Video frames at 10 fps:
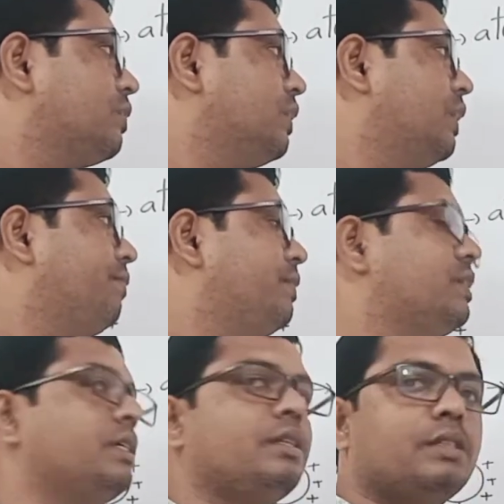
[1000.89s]

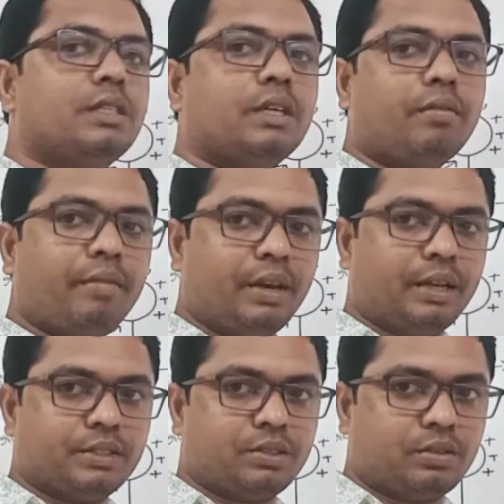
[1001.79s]
deficiency of
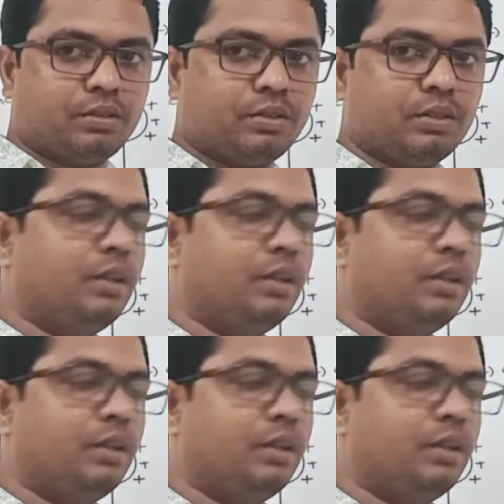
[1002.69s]
electrons,